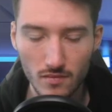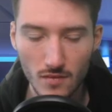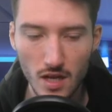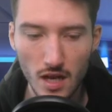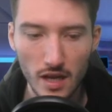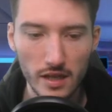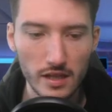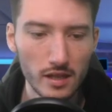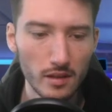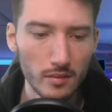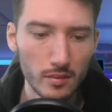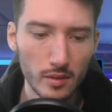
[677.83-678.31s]

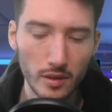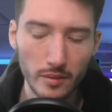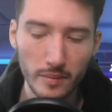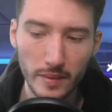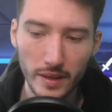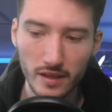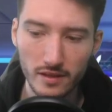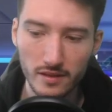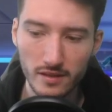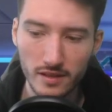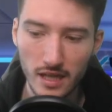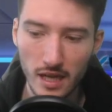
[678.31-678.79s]
Here I'm gonna
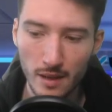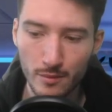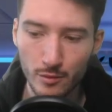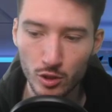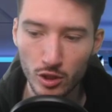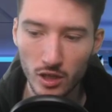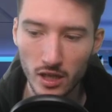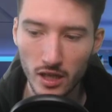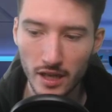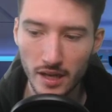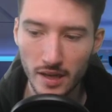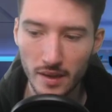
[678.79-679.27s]
make a
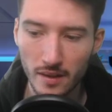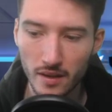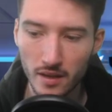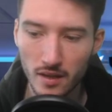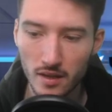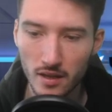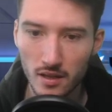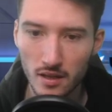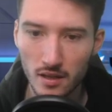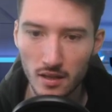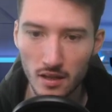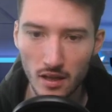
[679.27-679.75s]
Samurai.
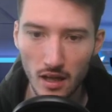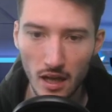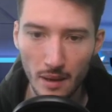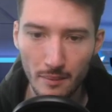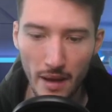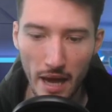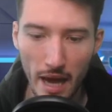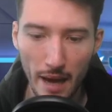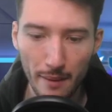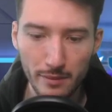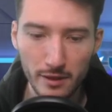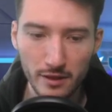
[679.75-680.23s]
I'm
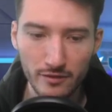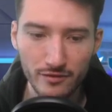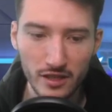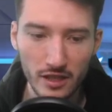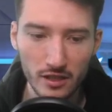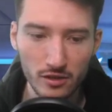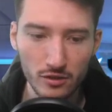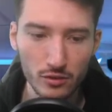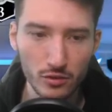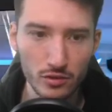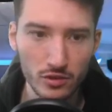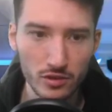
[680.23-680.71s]
happy if they
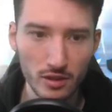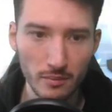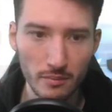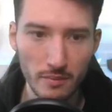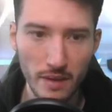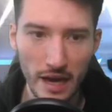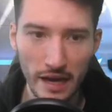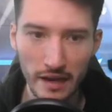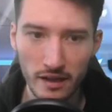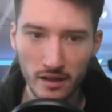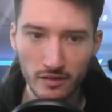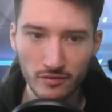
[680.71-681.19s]
use some
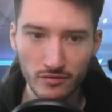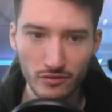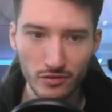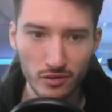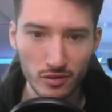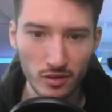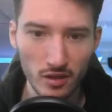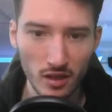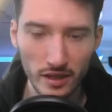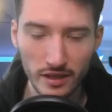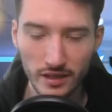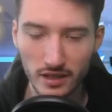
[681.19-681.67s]
mana
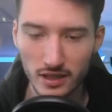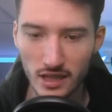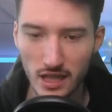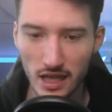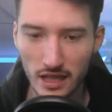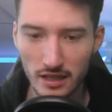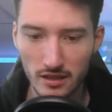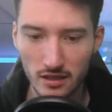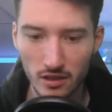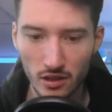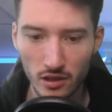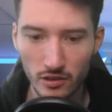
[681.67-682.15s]
for like a
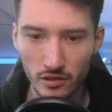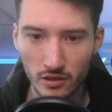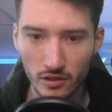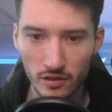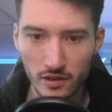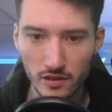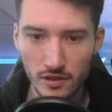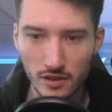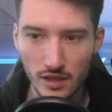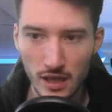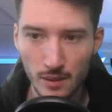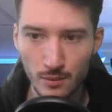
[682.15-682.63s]
cut down on a
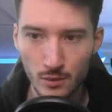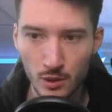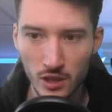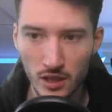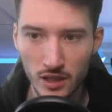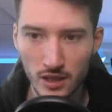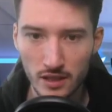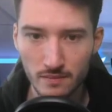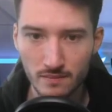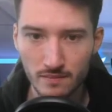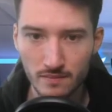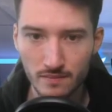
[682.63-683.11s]

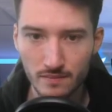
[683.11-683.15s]
Samurai.